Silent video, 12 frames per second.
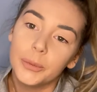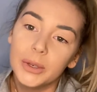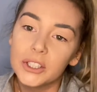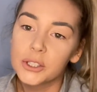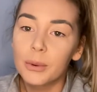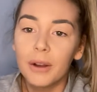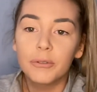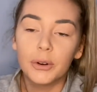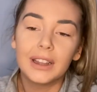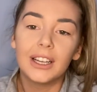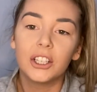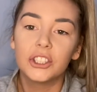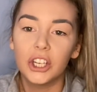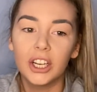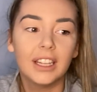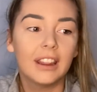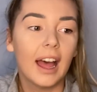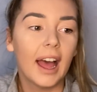just went for a little
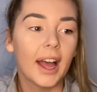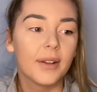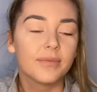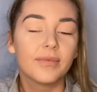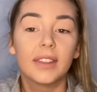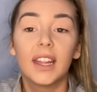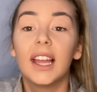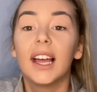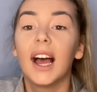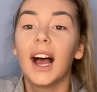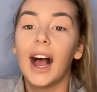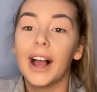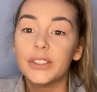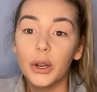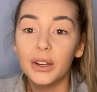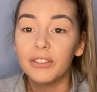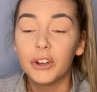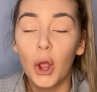journey there. I don't
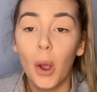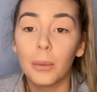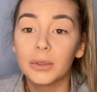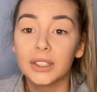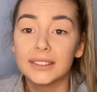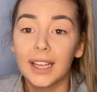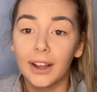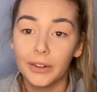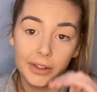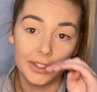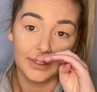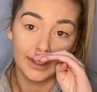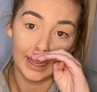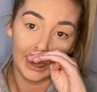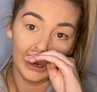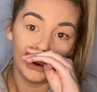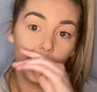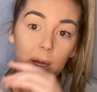even know what I'm going to title this
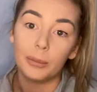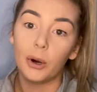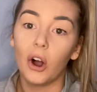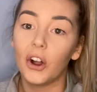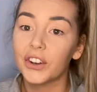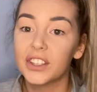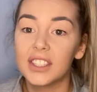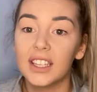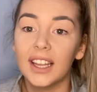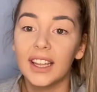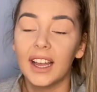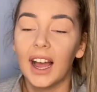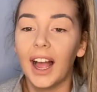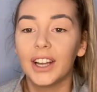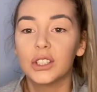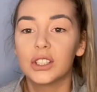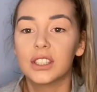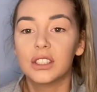video, but honestly, I
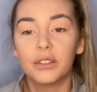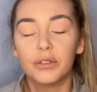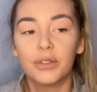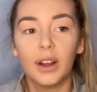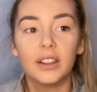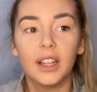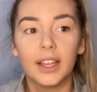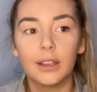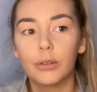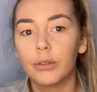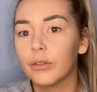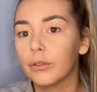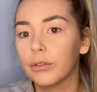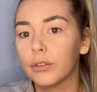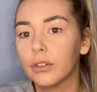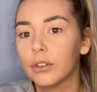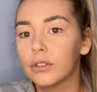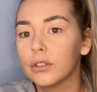just felt like
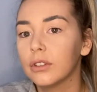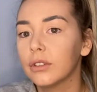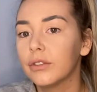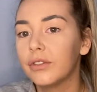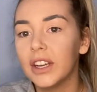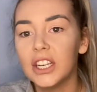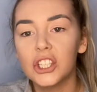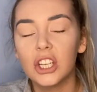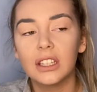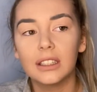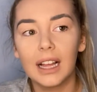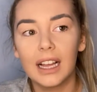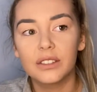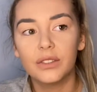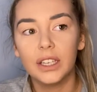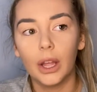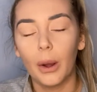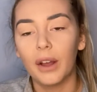finishing the last
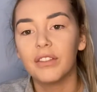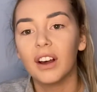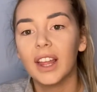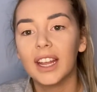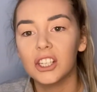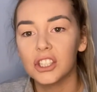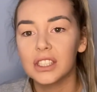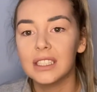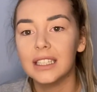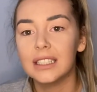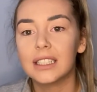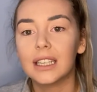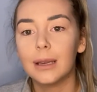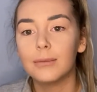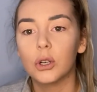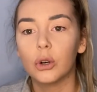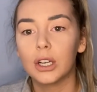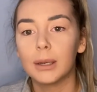video. I felt like I just needed to keep
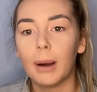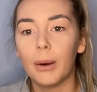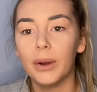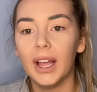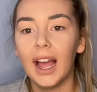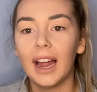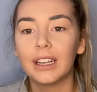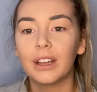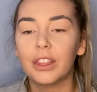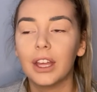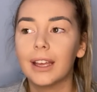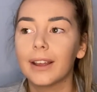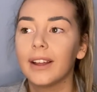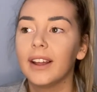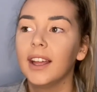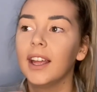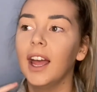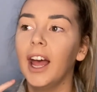talking about it, and I think
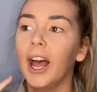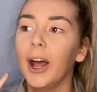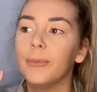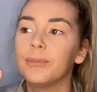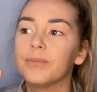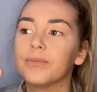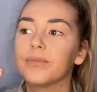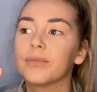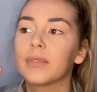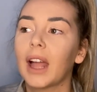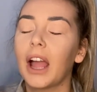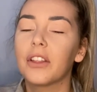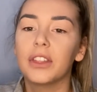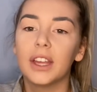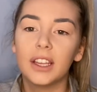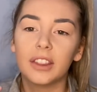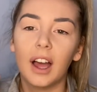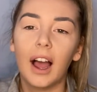
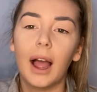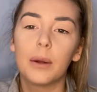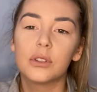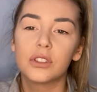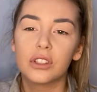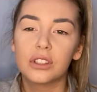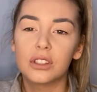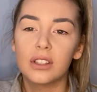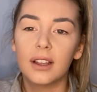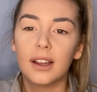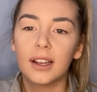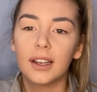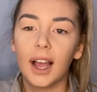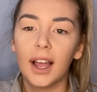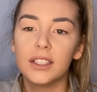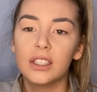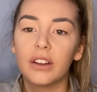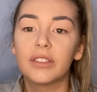that I was just
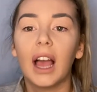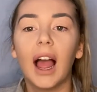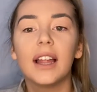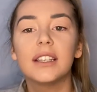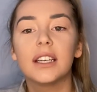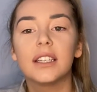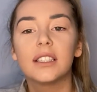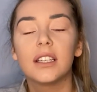kind of guided.